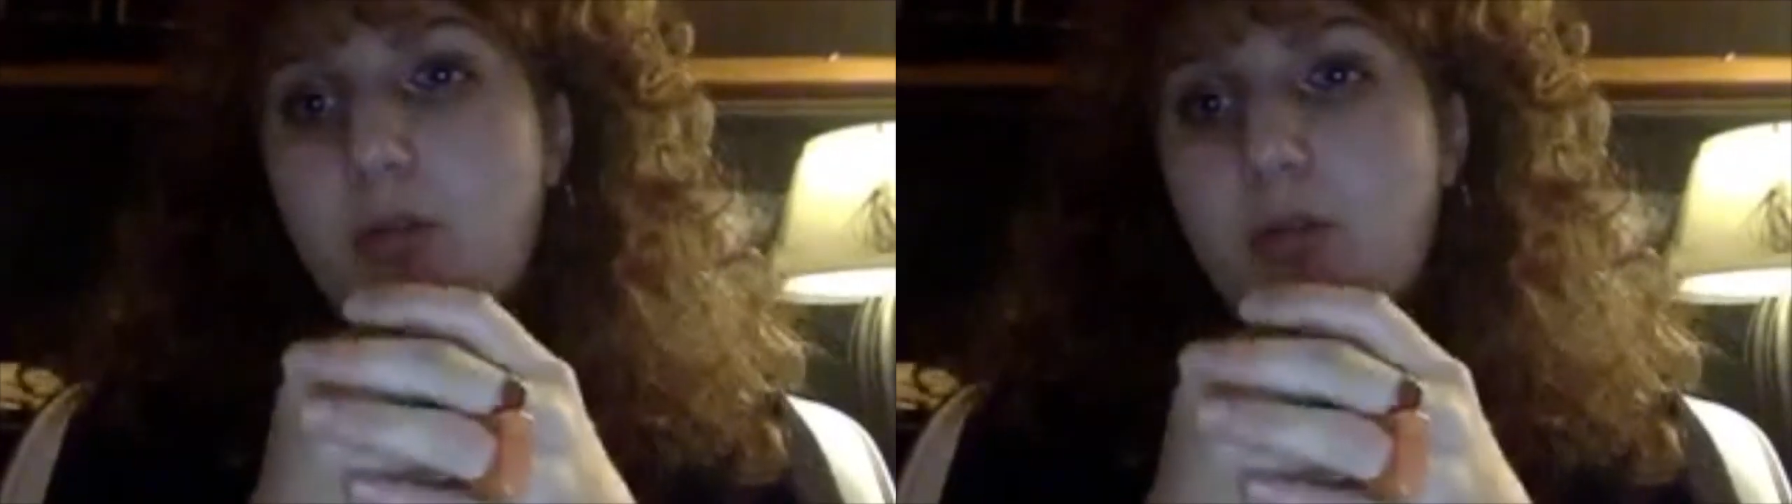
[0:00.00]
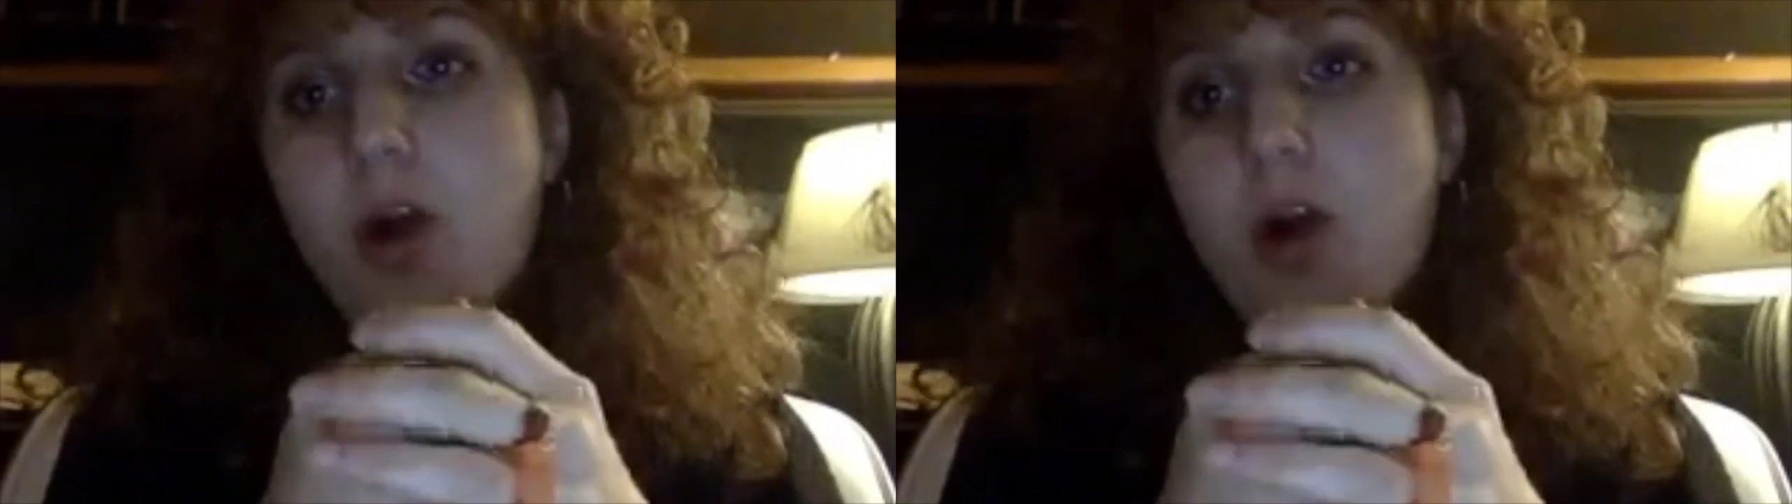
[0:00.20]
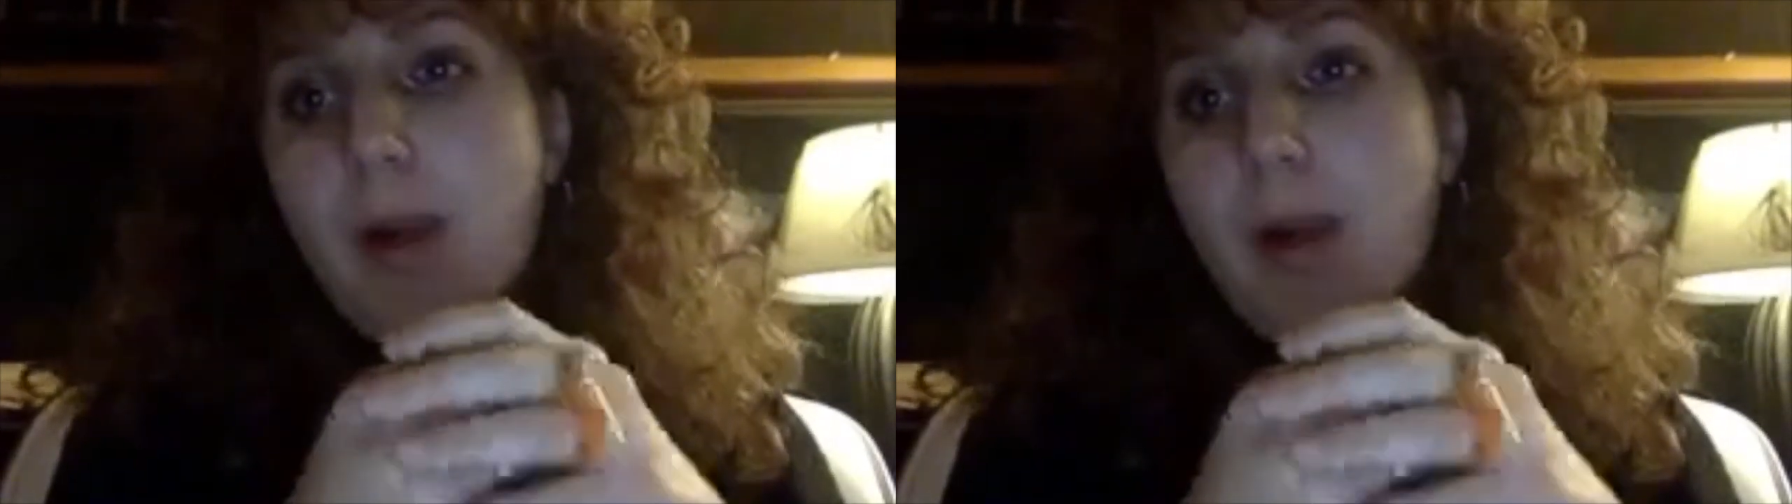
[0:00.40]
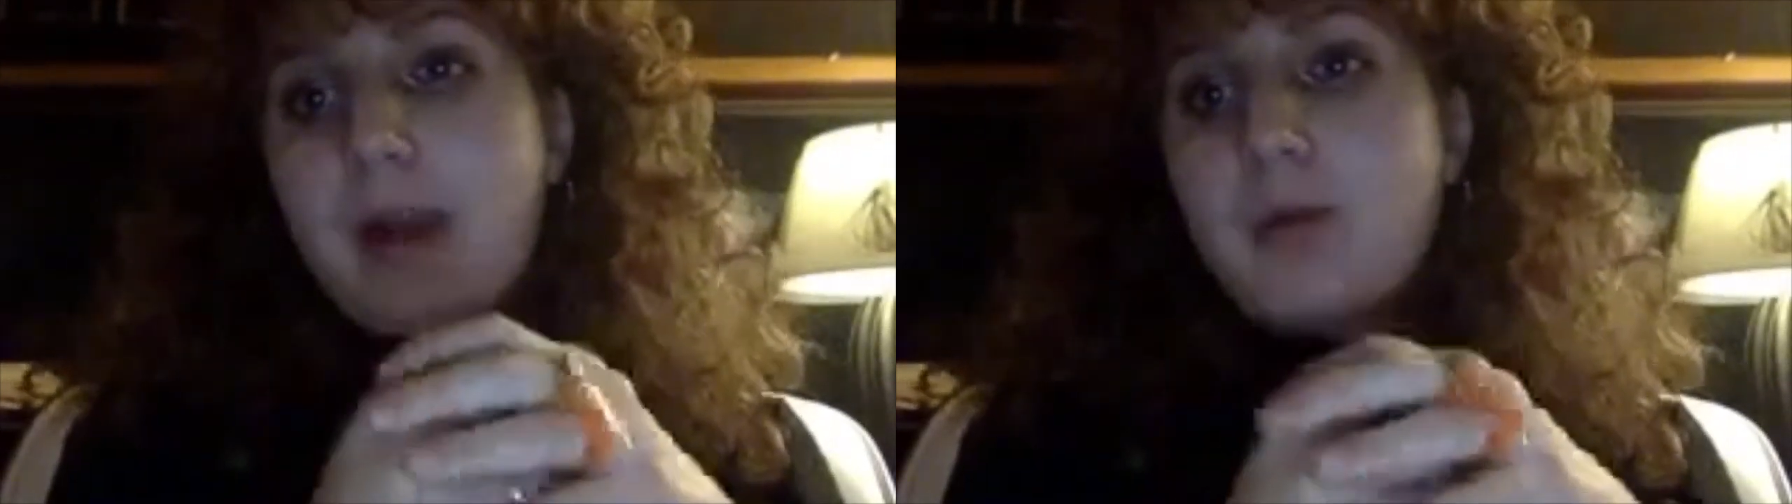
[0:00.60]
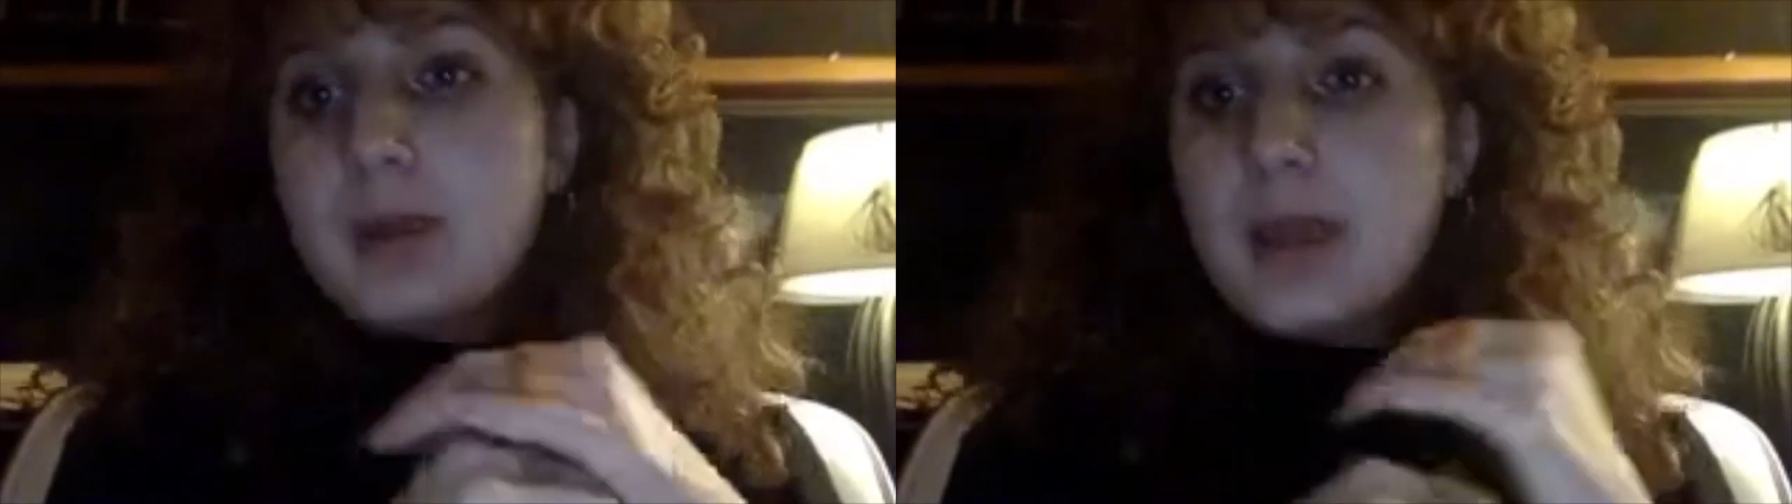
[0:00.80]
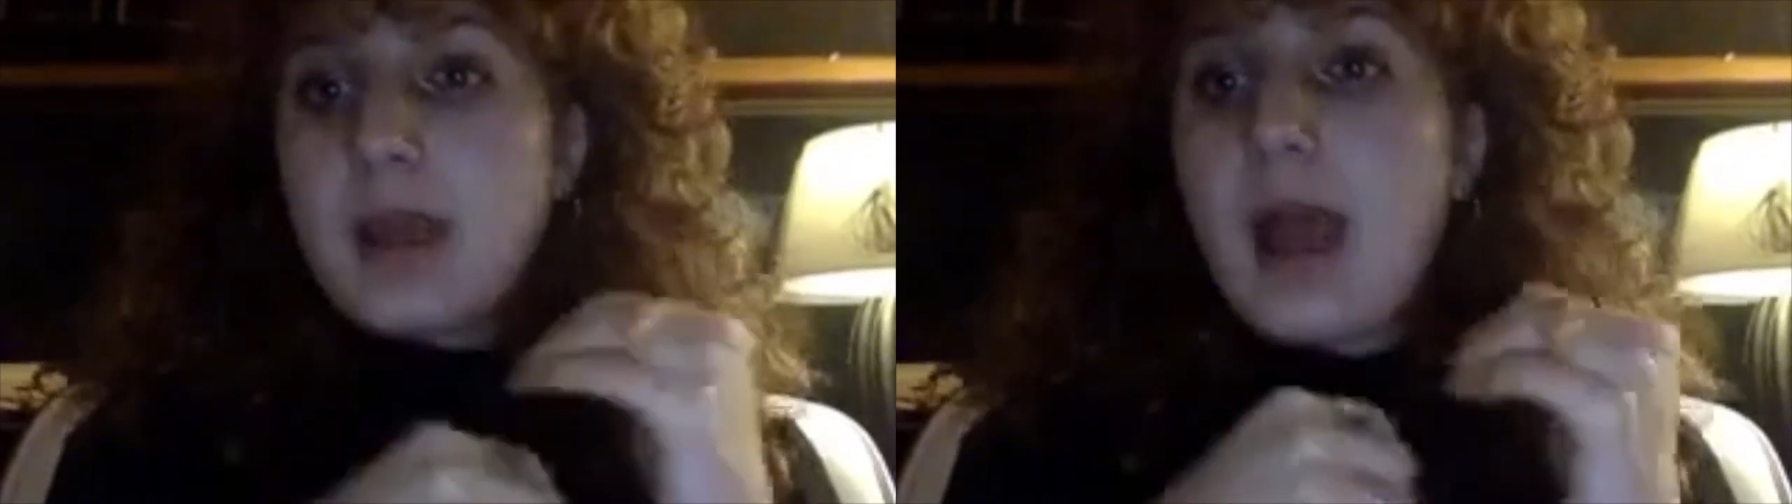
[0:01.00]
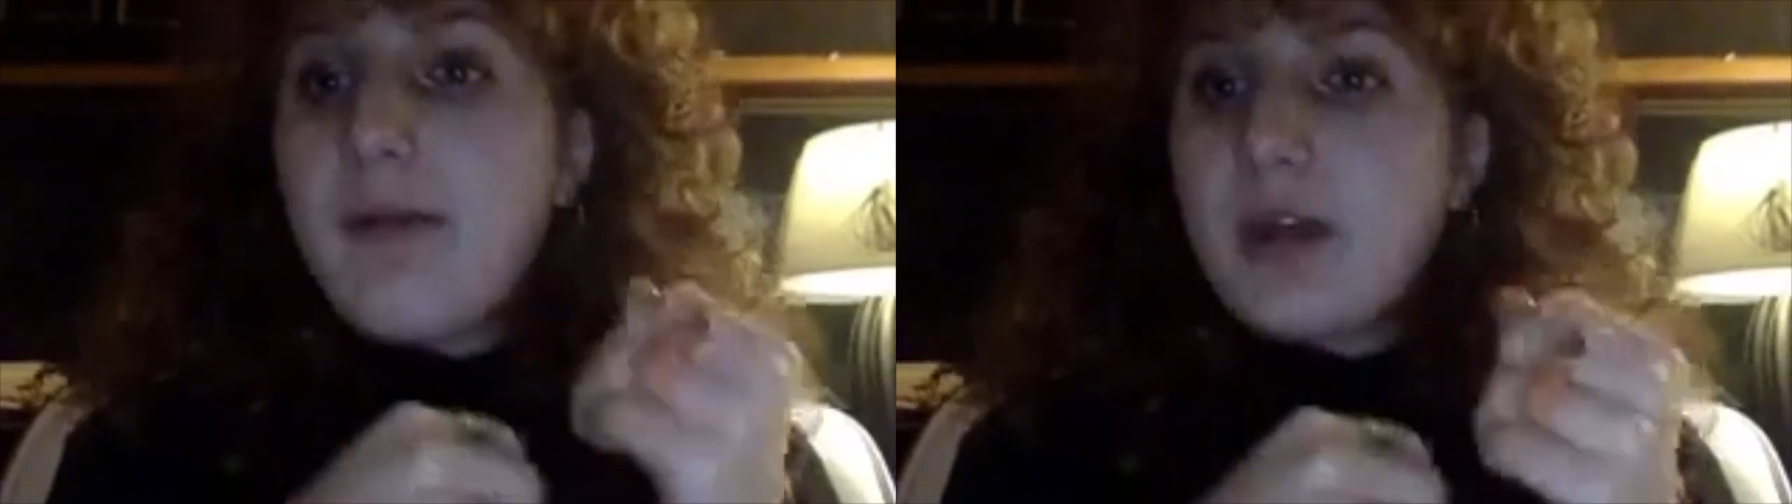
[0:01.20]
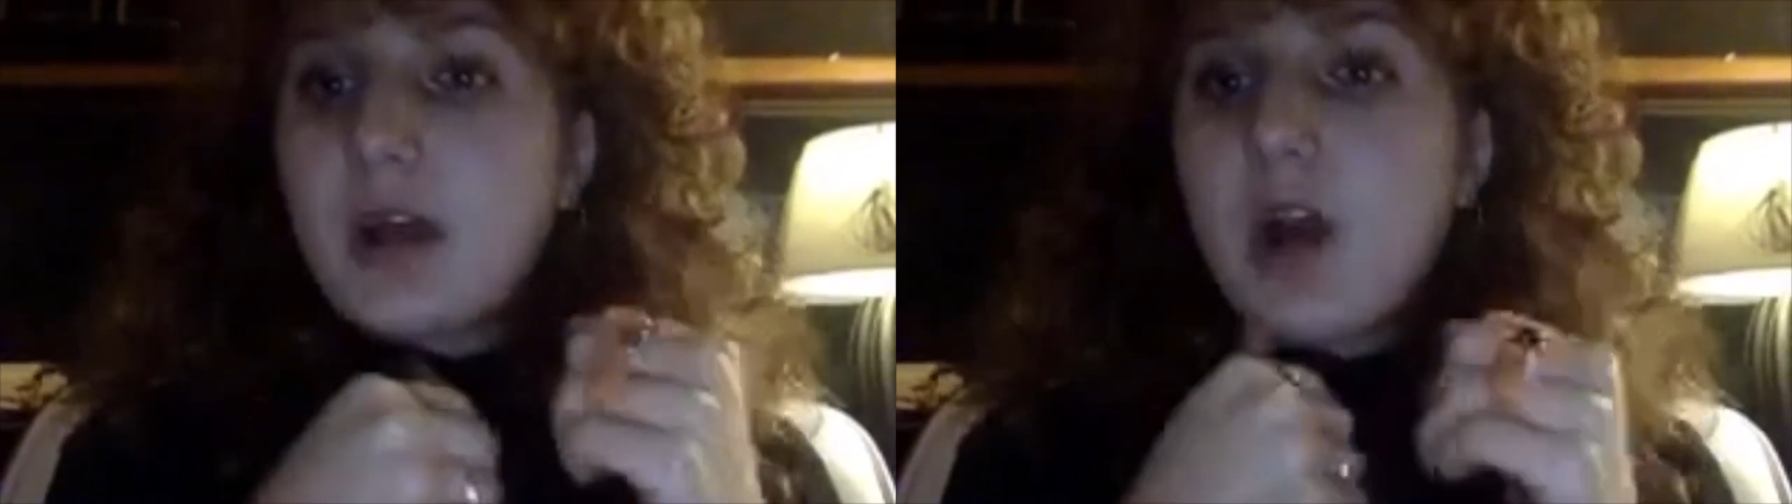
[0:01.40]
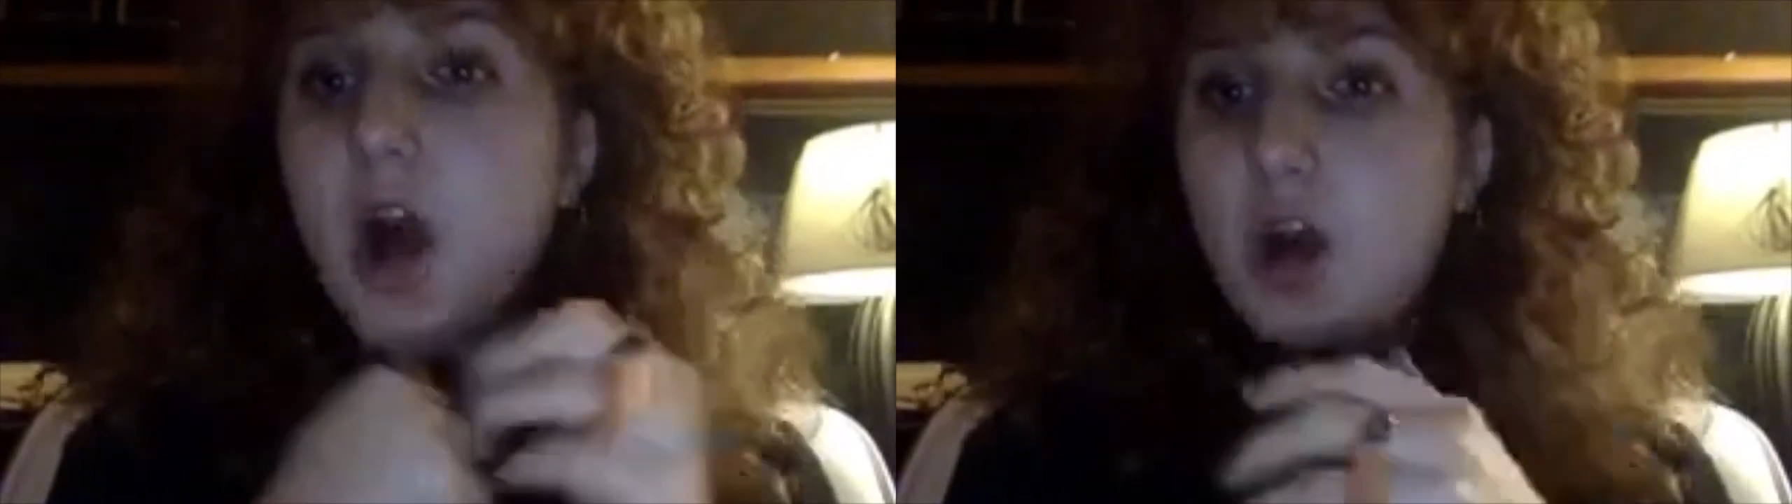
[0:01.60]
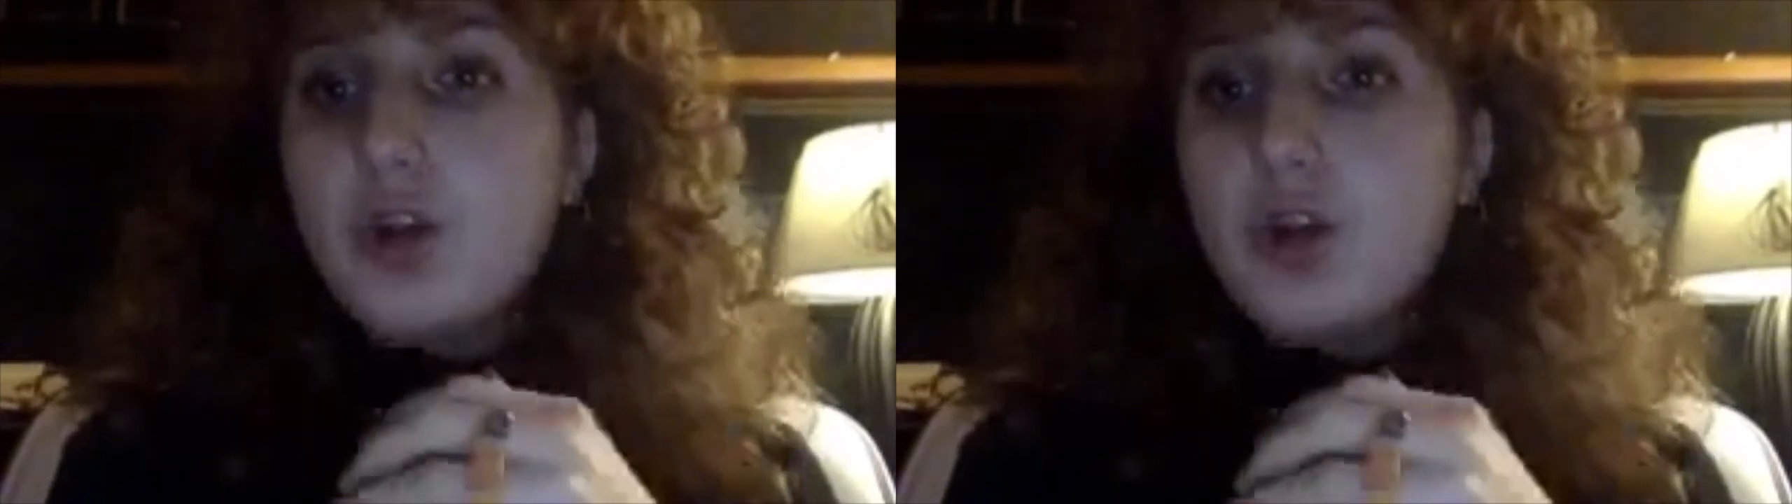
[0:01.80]
walk away with like having
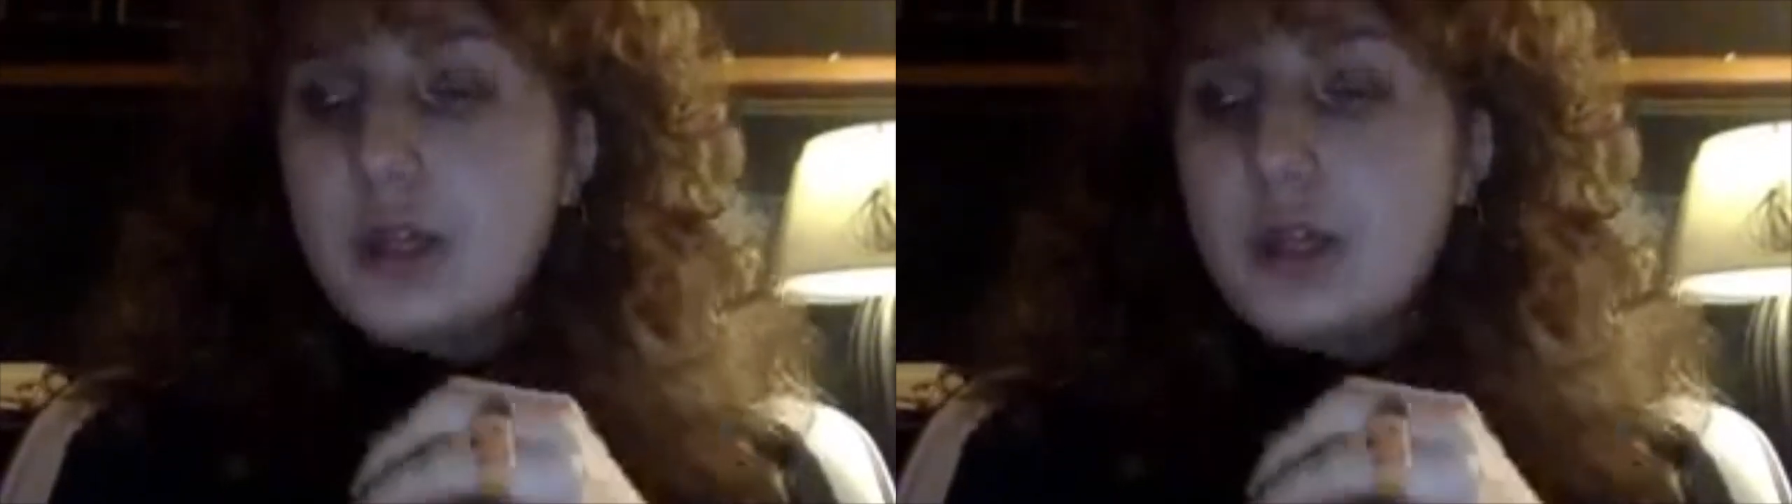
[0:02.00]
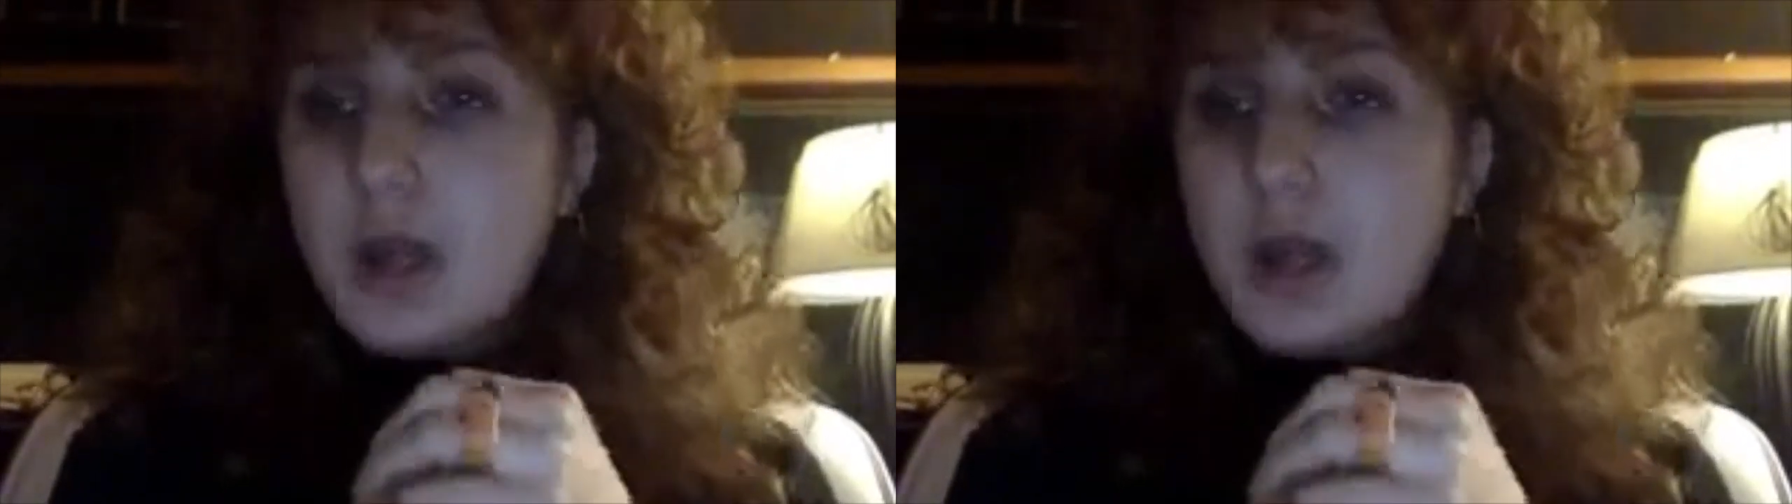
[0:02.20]
concrete